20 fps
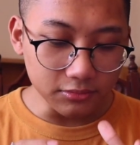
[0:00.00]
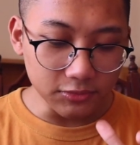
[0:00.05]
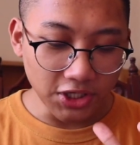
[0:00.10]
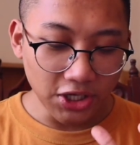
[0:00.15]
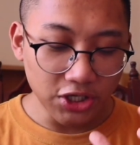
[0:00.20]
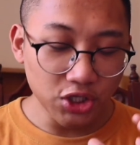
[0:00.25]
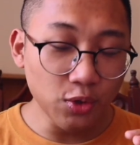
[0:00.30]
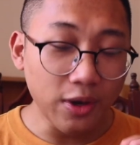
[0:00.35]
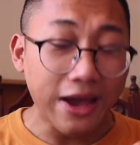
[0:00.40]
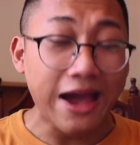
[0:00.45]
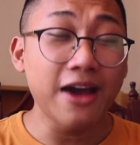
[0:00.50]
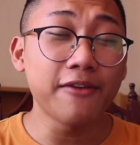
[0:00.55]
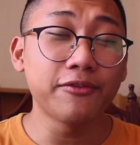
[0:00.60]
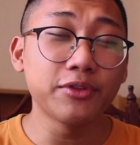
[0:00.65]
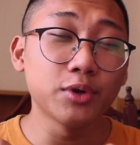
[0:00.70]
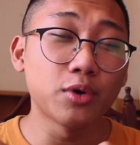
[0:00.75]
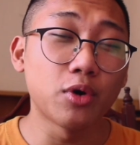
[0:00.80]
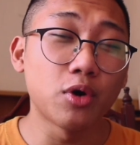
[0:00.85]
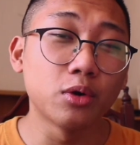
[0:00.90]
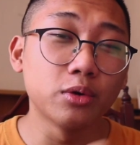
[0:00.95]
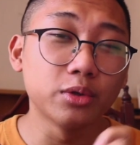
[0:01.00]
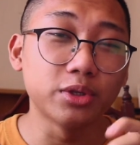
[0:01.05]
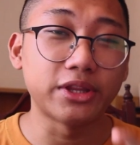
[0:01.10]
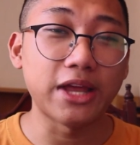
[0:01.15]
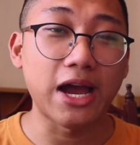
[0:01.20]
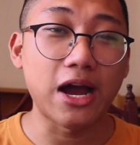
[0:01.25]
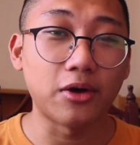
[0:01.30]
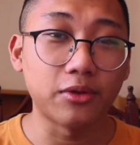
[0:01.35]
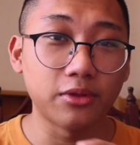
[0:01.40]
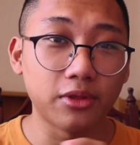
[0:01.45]
you have to hold
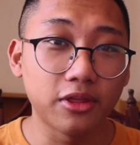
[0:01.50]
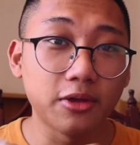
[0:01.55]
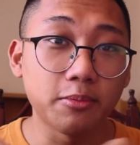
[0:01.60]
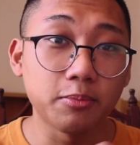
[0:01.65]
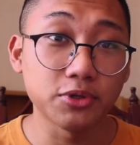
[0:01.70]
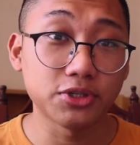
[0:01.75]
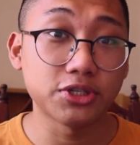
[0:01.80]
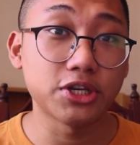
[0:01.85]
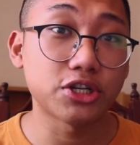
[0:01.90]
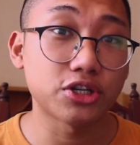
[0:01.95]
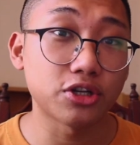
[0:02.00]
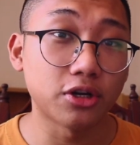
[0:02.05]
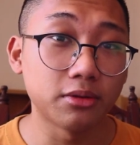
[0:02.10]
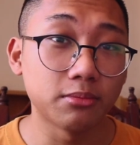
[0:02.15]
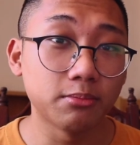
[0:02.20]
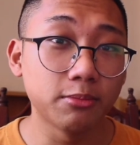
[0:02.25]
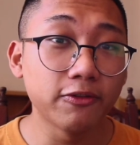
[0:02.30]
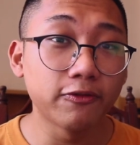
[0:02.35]
down the position